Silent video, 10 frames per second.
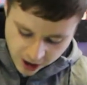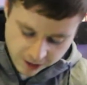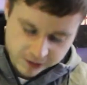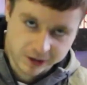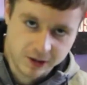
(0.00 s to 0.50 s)

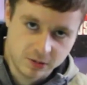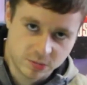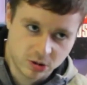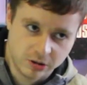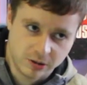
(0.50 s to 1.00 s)
Everything in my
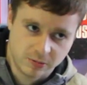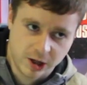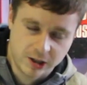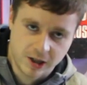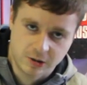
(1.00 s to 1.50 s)
program
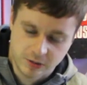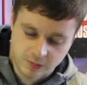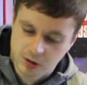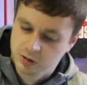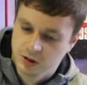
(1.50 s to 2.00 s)
right now can
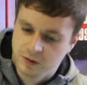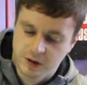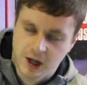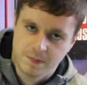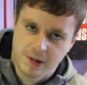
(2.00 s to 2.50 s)
be done on the
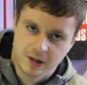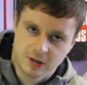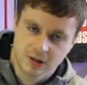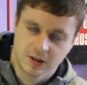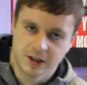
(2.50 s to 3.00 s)
flat
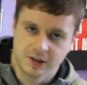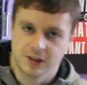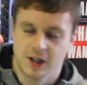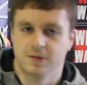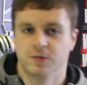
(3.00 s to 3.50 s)
bench, and like I
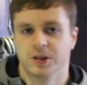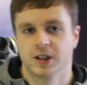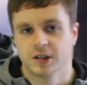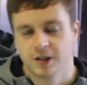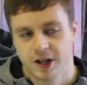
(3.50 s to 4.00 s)
said, for
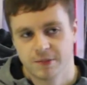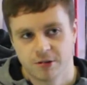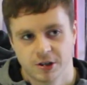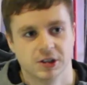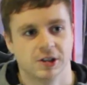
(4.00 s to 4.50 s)
the incline
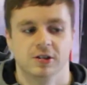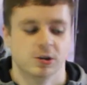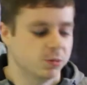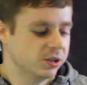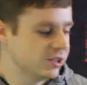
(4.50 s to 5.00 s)
press you can
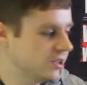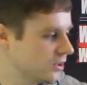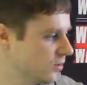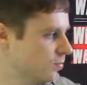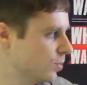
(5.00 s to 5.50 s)
just put
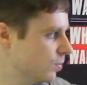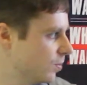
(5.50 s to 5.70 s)
sticks on bumper